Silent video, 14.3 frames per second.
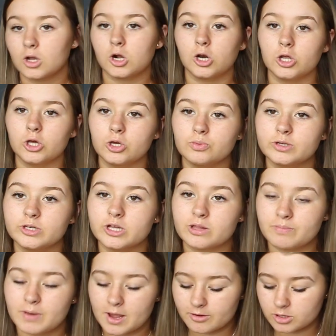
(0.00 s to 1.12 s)
Clue, which is
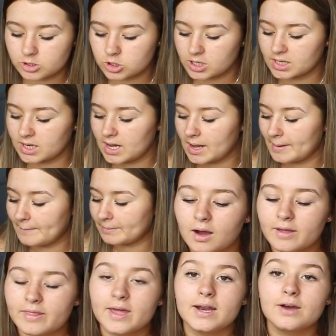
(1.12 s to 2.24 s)
period tracking app.
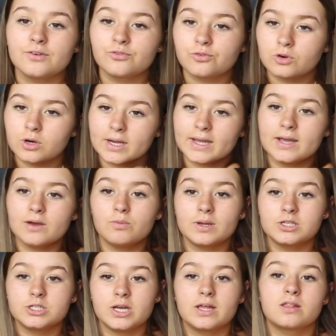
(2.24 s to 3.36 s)
I then have Free,
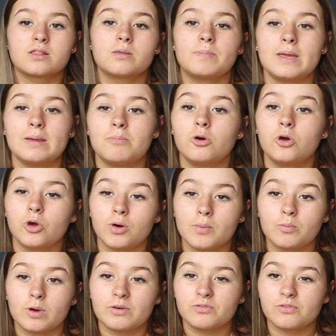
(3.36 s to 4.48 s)
which is the people who I'm
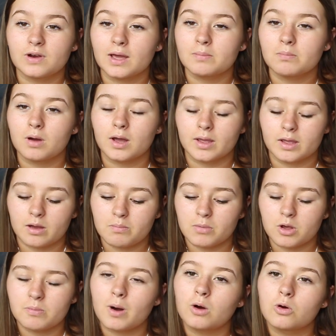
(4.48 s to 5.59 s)
with for like my
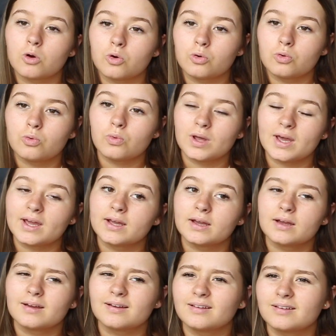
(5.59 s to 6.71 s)
mobile
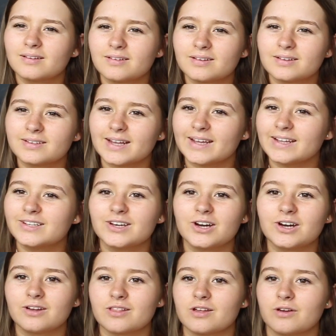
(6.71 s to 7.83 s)
calling,
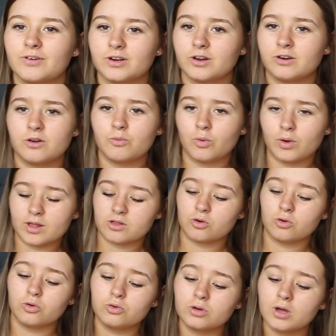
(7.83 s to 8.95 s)
data stuff, I don't know what it's
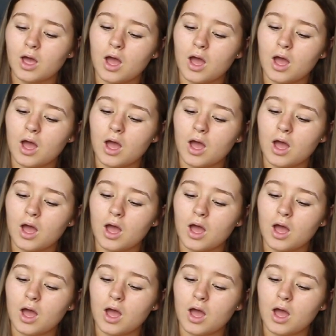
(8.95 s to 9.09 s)
called,